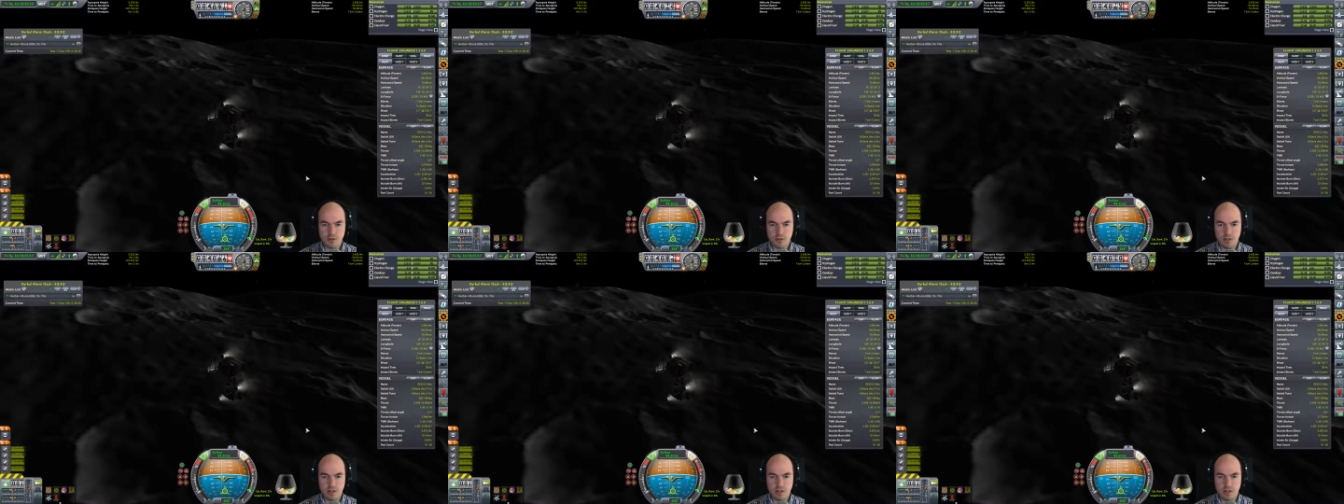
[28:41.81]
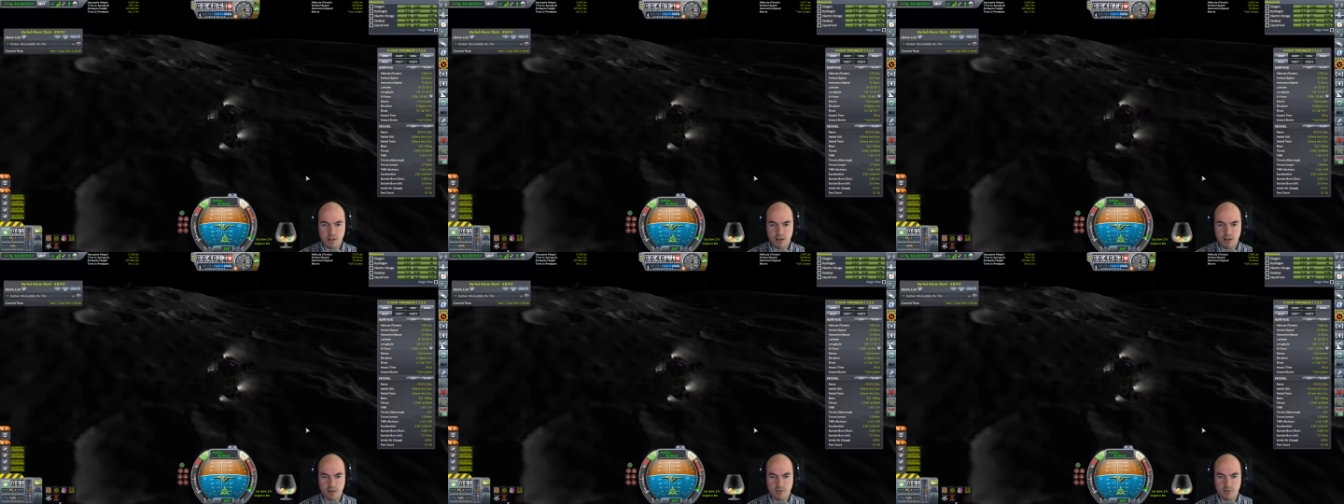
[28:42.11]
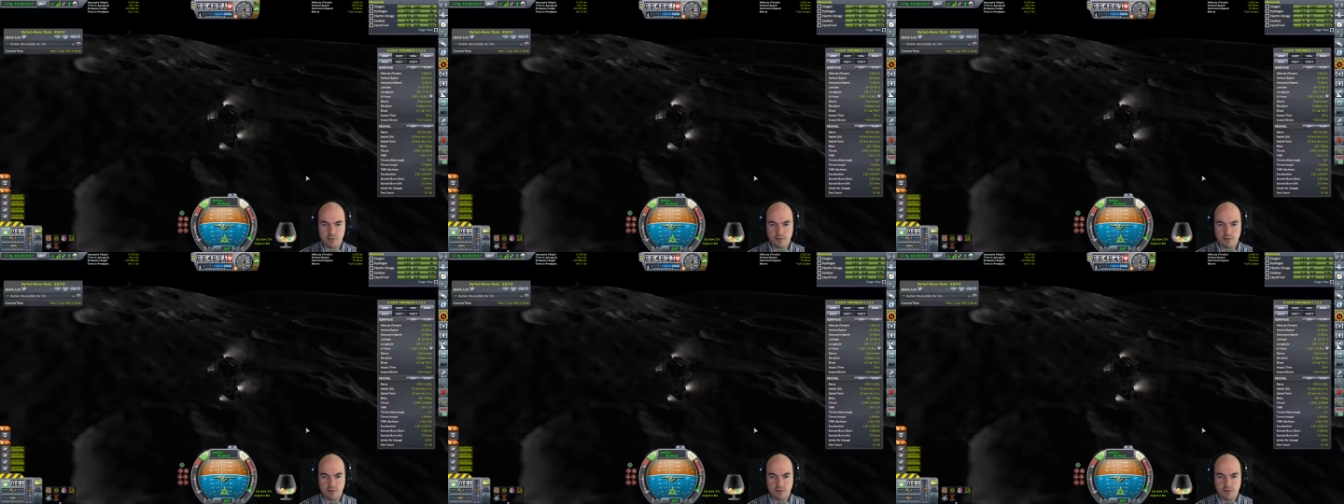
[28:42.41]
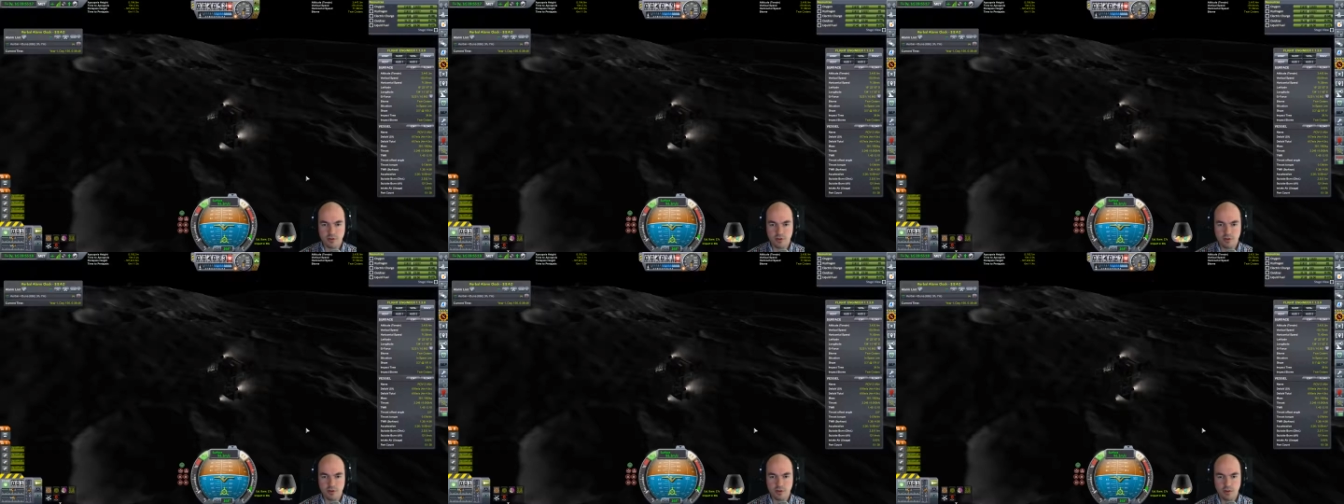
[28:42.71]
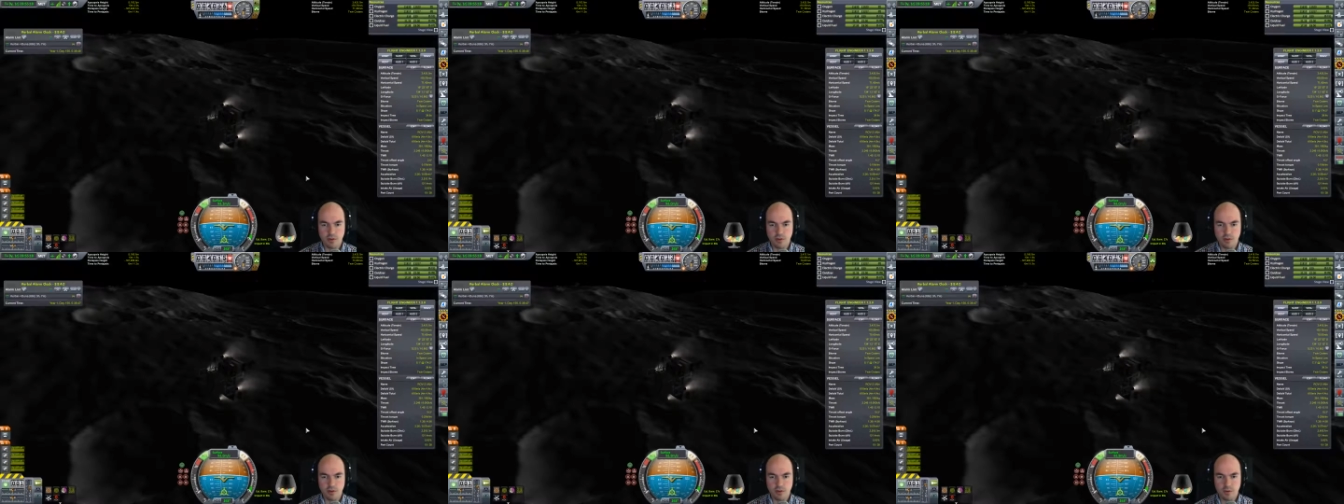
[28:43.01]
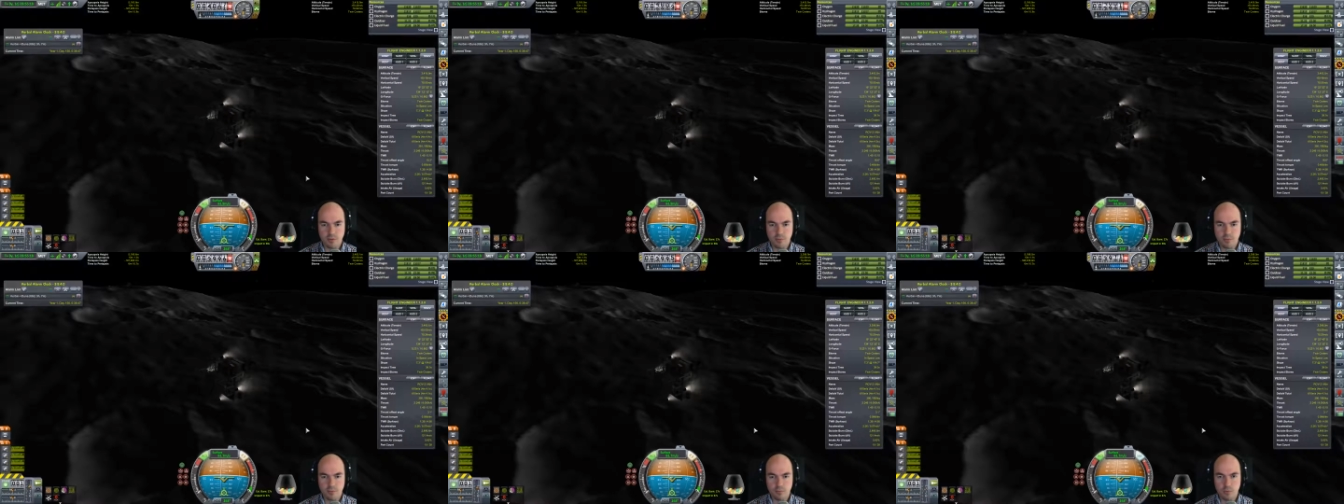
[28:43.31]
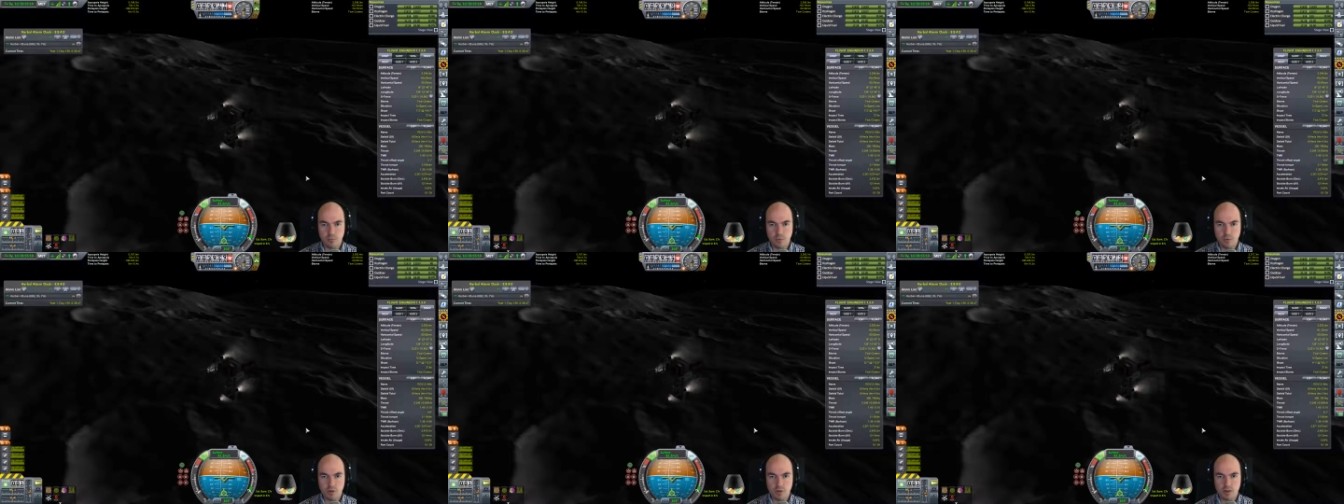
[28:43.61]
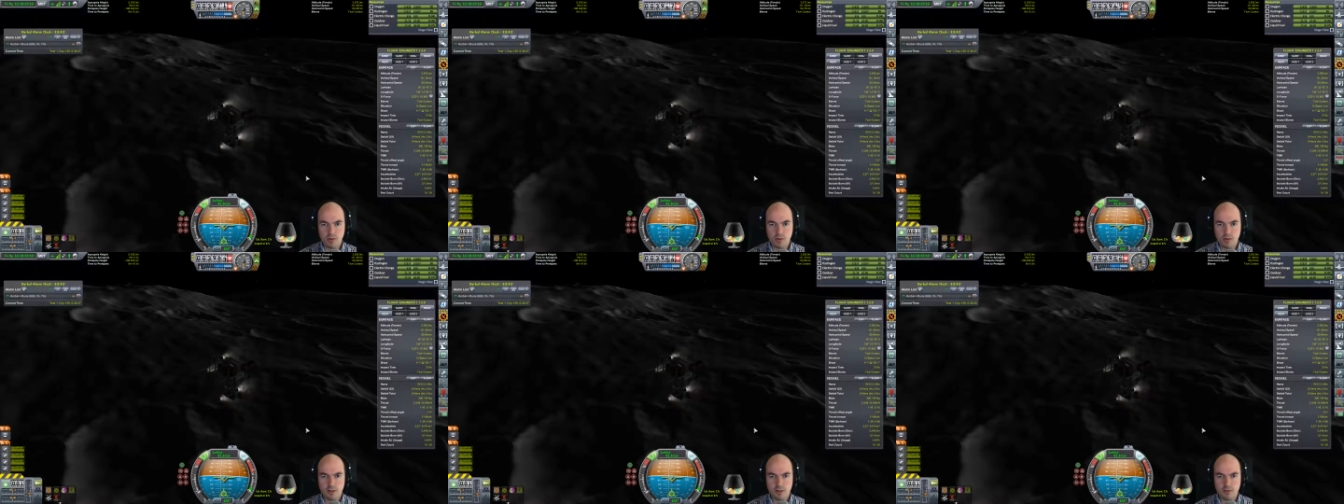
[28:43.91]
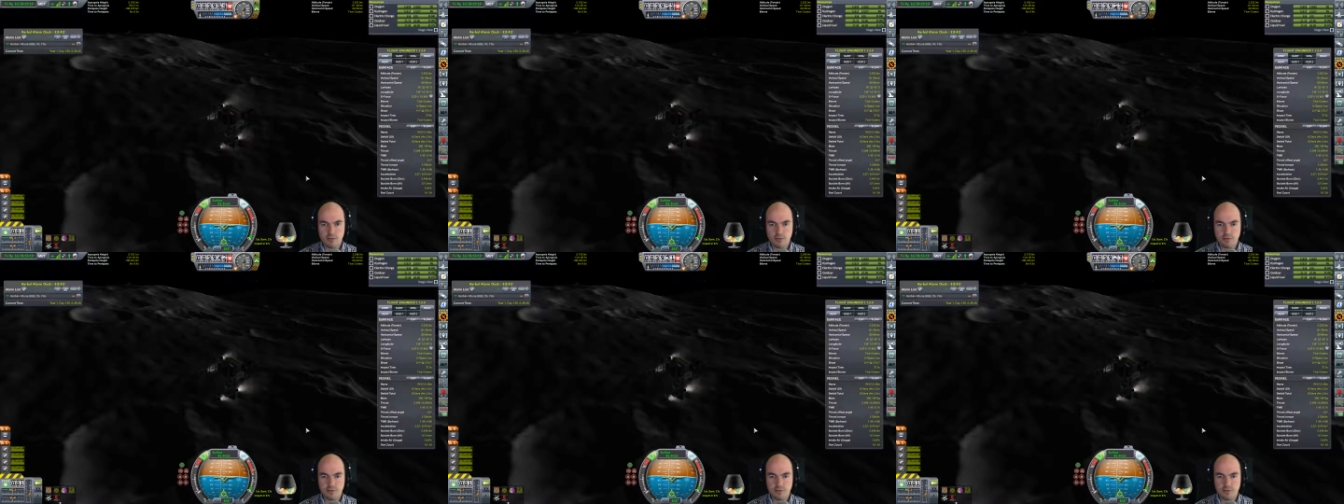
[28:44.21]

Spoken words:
they have more than enough